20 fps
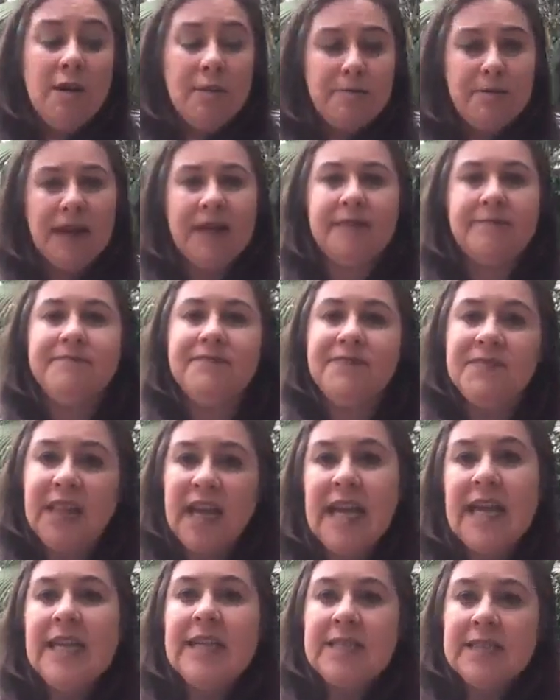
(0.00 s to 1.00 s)
But
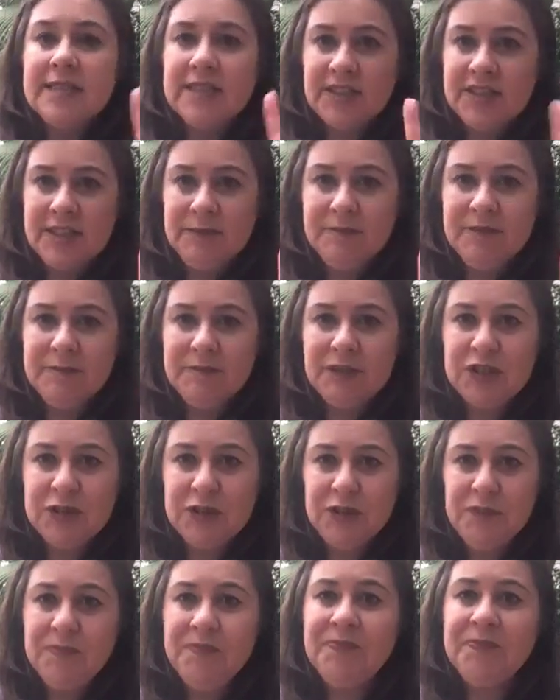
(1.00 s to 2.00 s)
so tip number
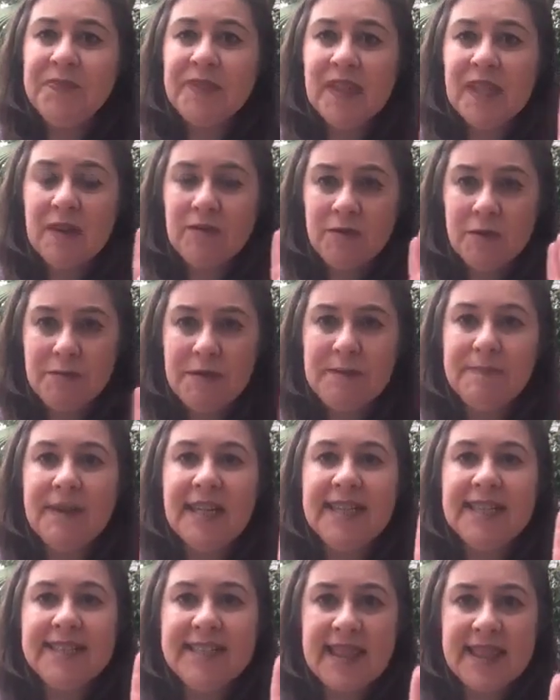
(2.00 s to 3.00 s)
2,
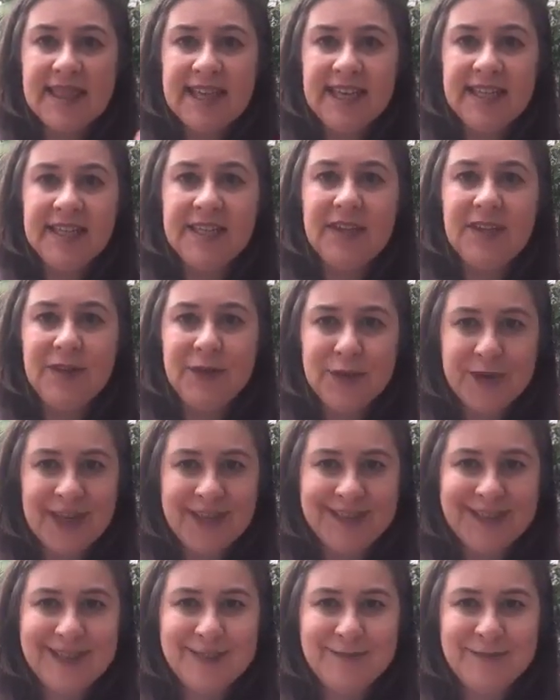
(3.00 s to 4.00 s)
remember to thank your
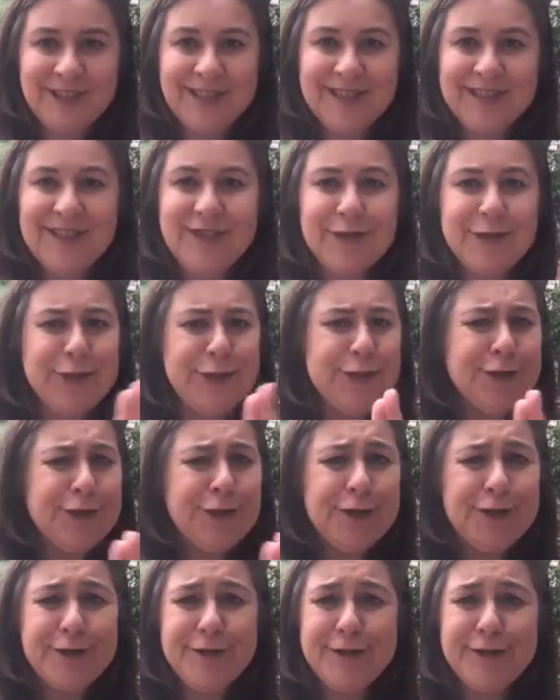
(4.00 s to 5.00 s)
customers.
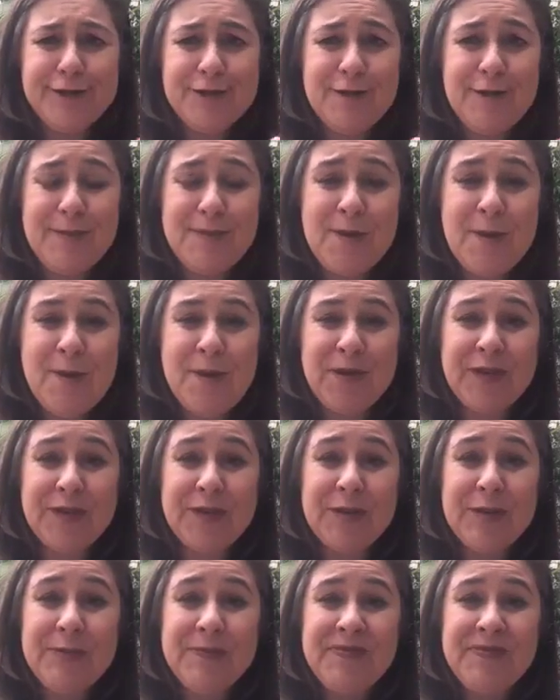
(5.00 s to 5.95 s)
So important.